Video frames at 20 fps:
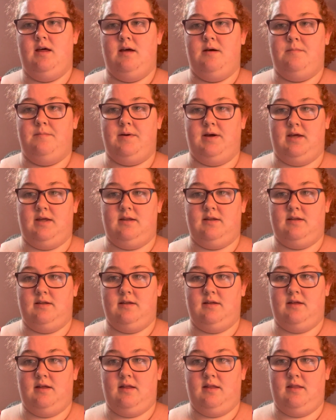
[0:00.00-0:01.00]
but
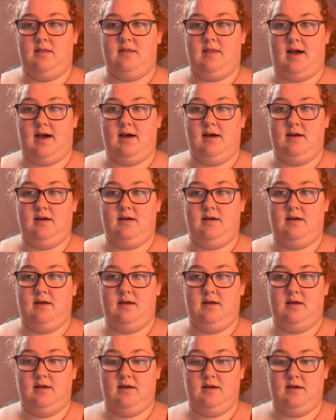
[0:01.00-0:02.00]
that
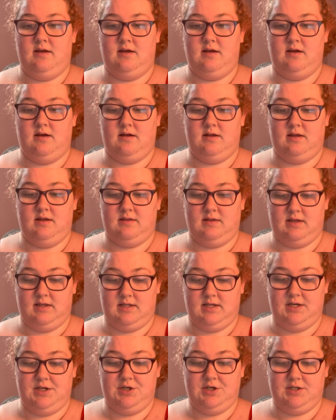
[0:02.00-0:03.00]
the
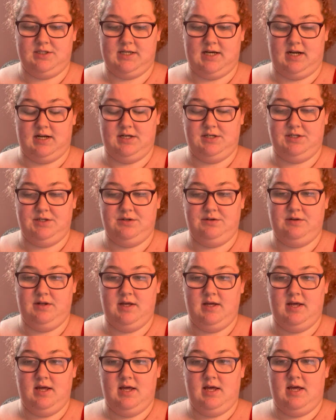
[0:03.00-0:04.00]
teacher's attitude
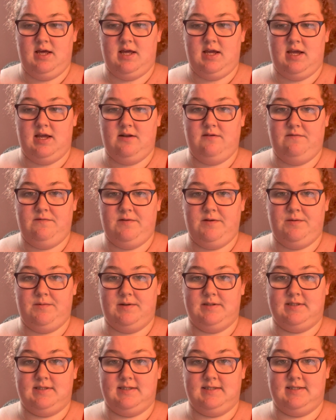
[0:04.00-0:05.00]

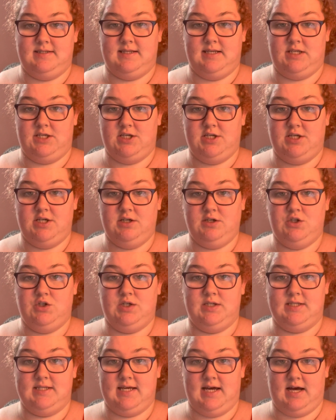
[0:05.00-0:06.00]
influences the
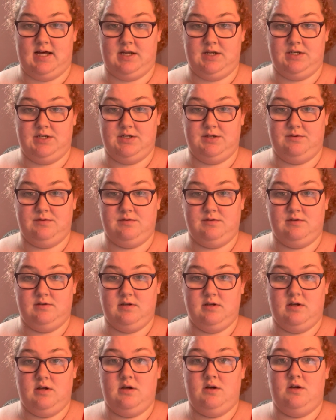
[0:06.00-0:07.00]
children's attitude
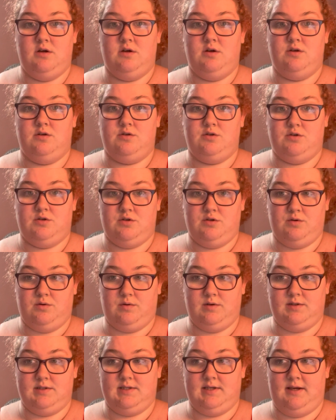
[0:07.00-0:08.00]

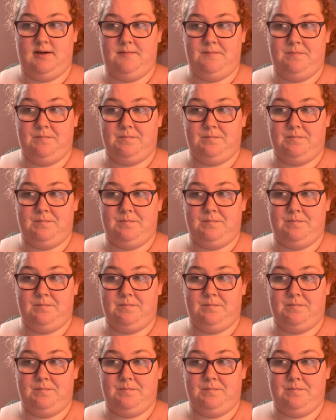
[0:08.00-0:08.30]
towards it,